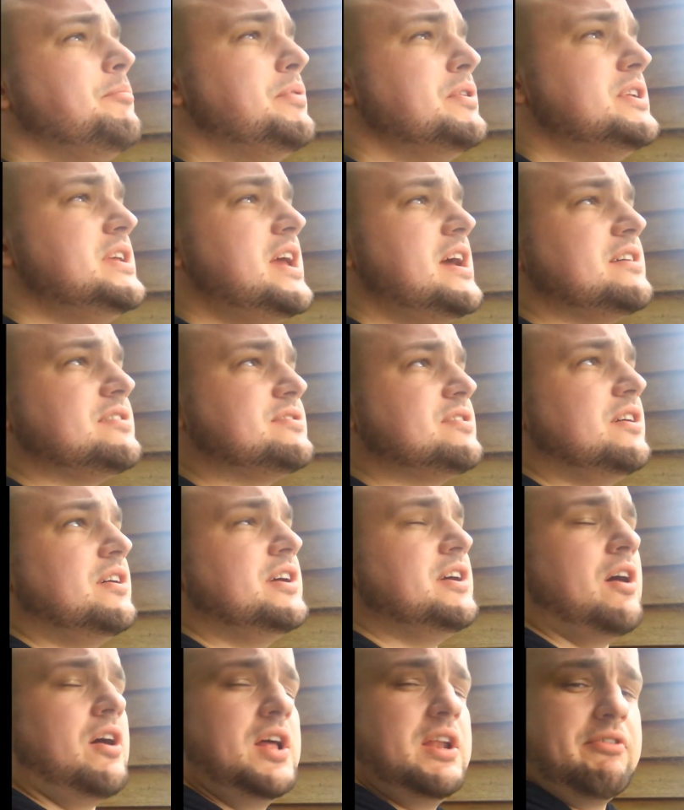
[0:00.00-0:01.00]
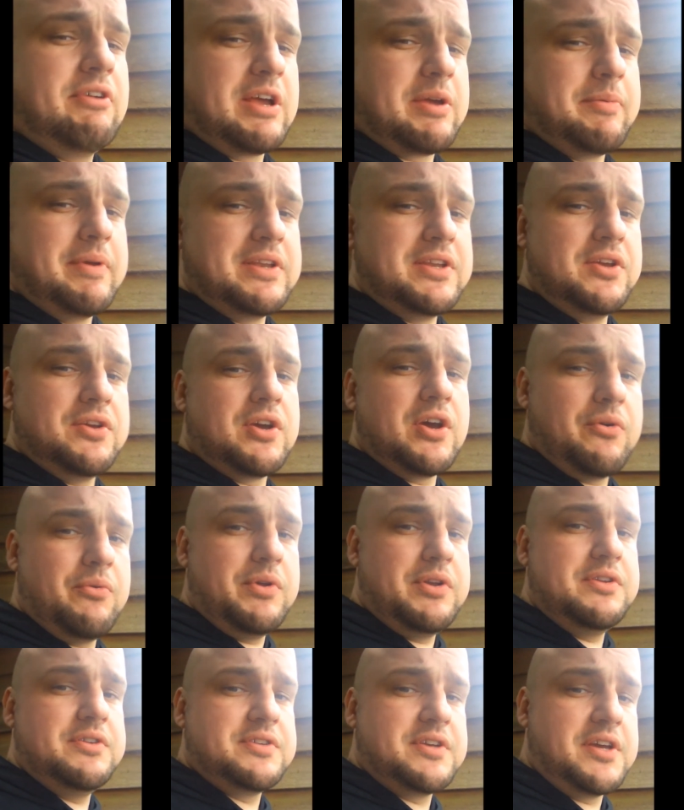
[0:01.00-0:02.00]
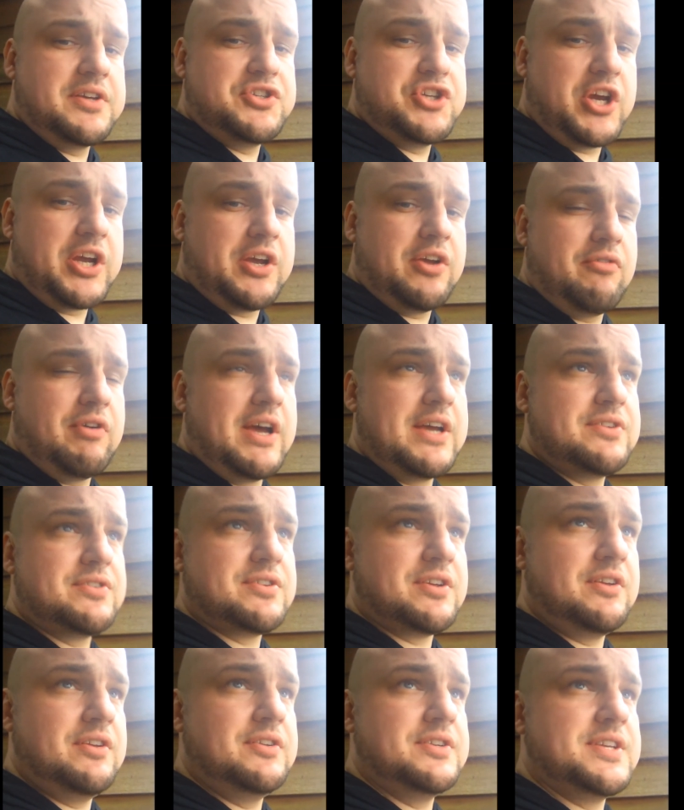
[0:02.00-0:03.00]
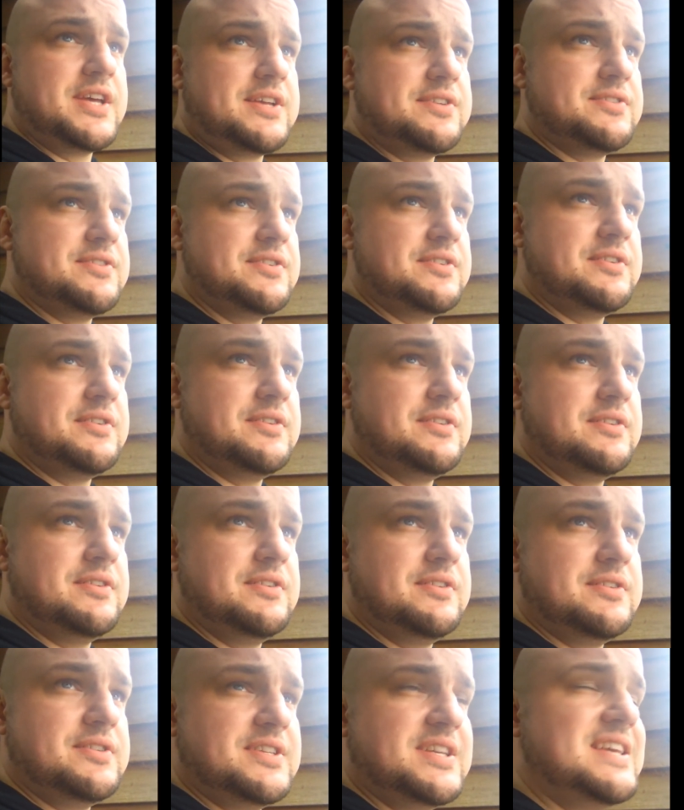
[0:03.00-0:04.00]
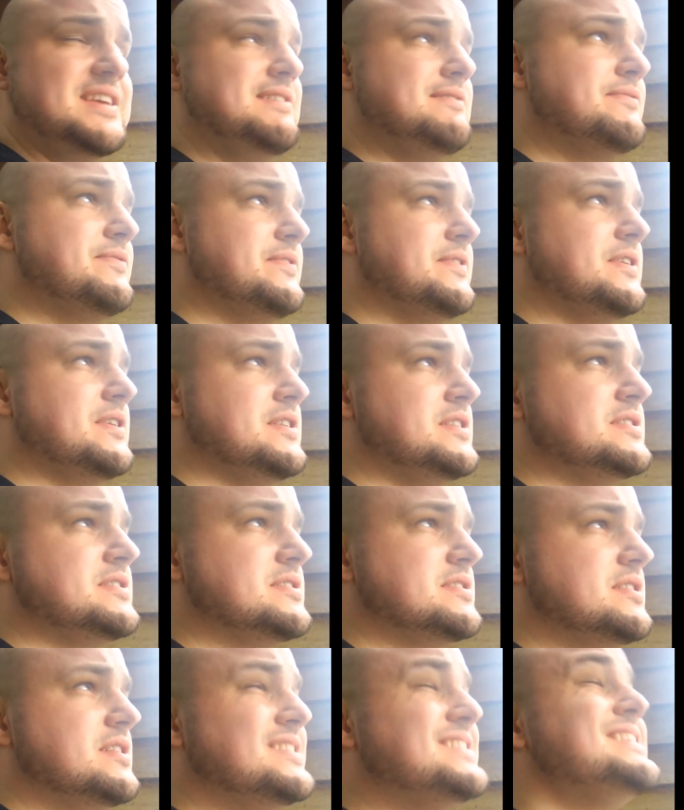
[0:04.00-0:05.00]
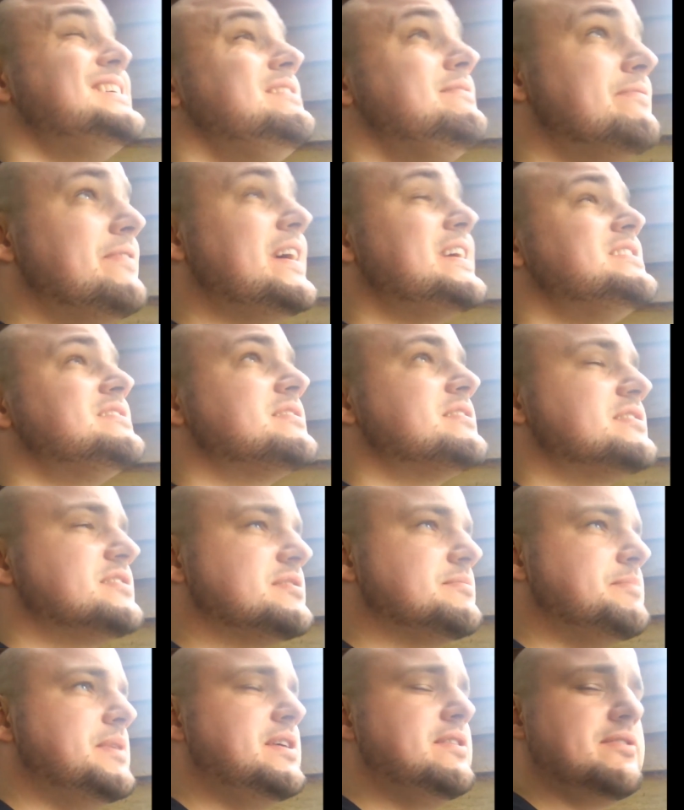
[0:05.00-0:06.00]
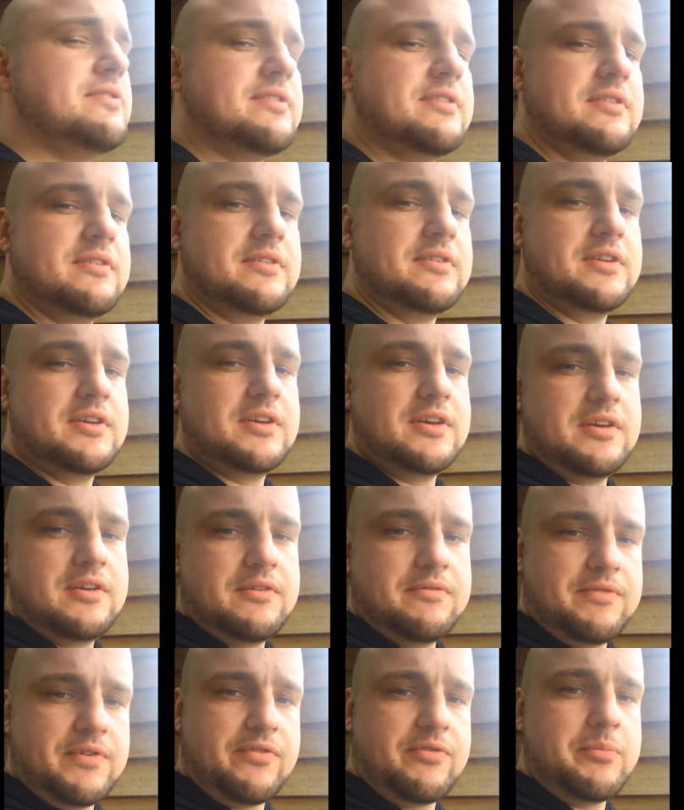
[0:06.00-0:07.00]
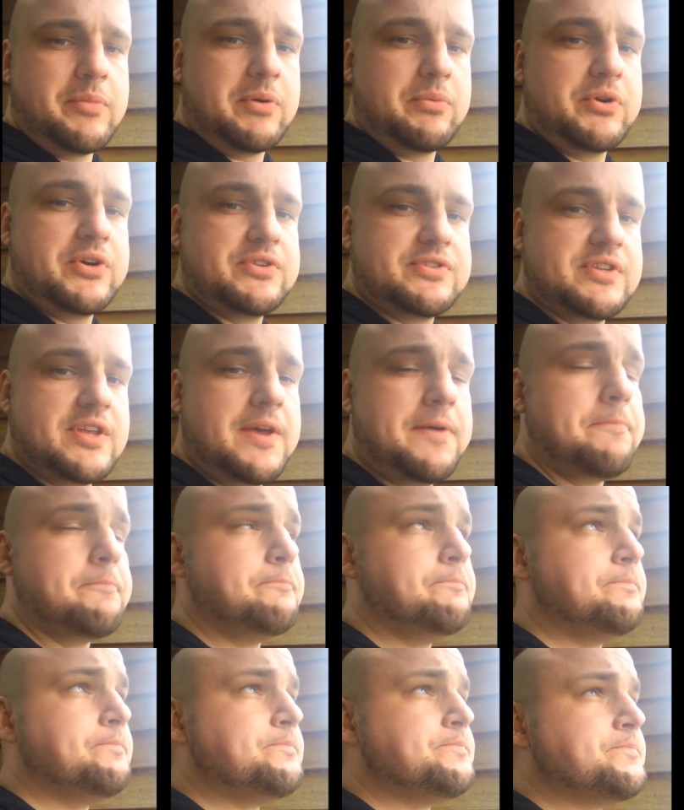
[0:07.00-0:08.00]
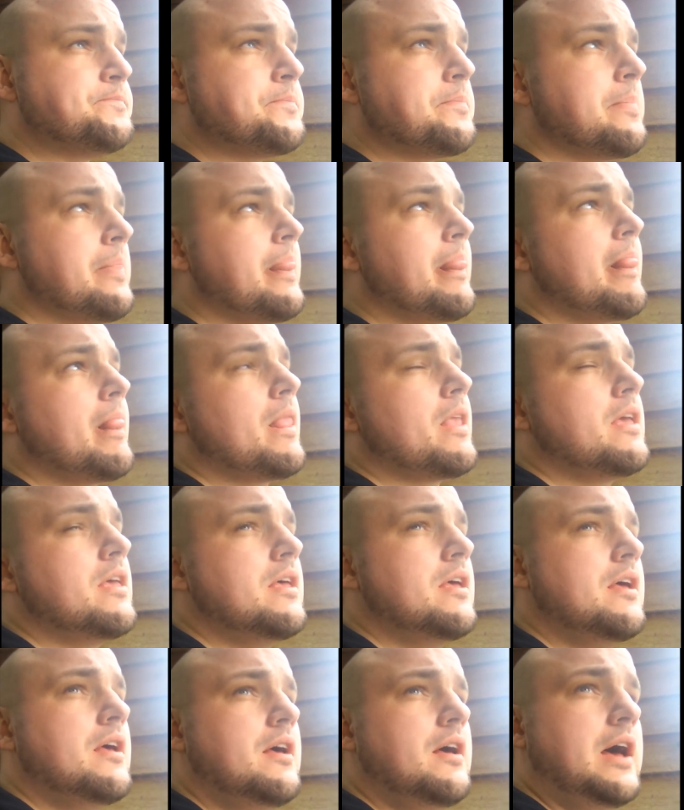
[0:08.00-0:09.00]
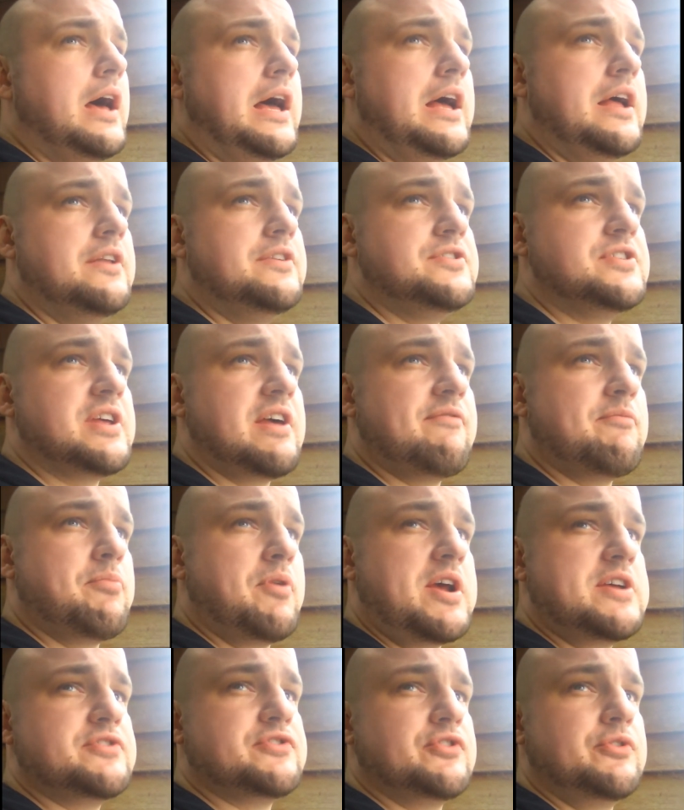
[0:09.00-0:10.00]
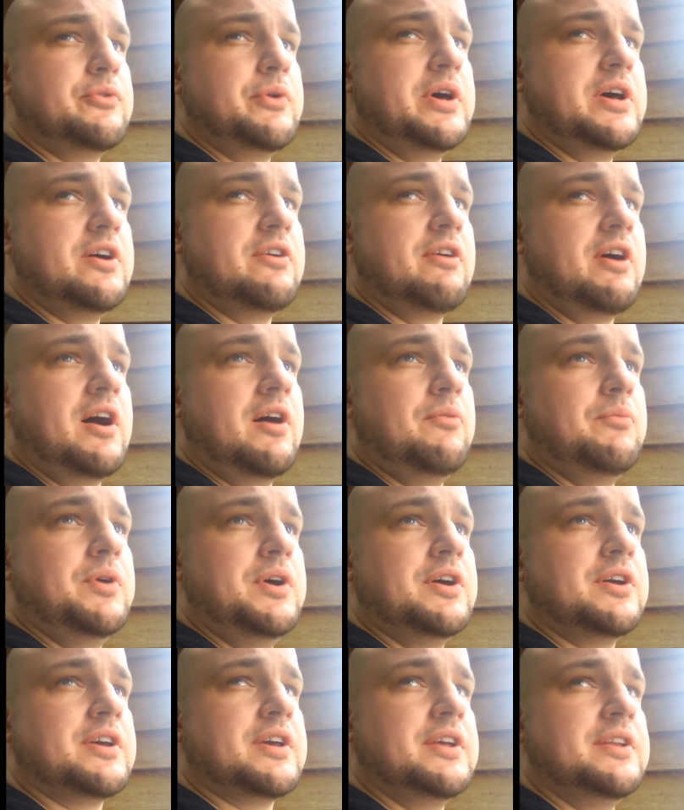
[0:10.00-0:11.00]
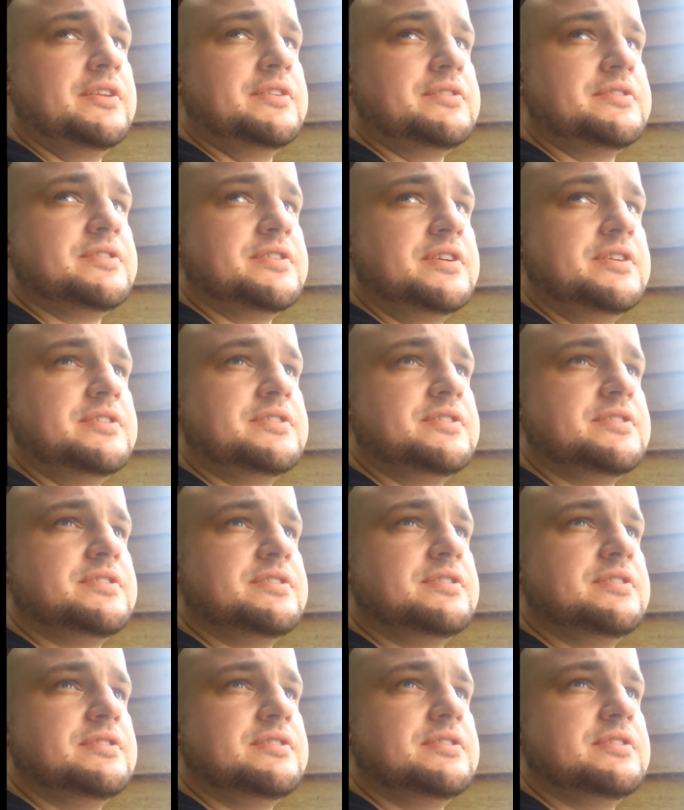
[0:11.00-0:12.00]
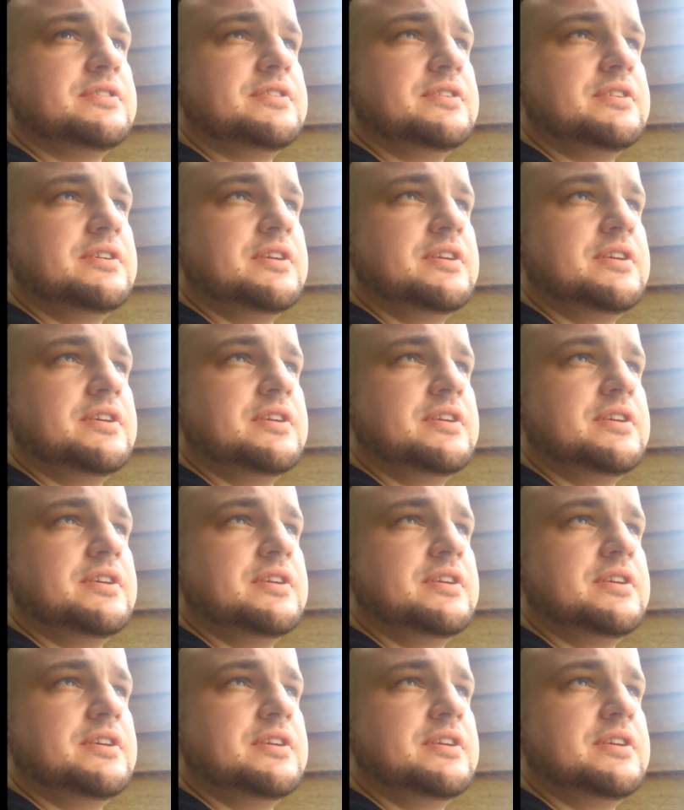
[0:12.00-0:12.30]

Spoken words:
But yes, I highly recommend you go and check her out on Tanza T-Face Smith, fluffing my words there, and you have a browse through her artwork, and it's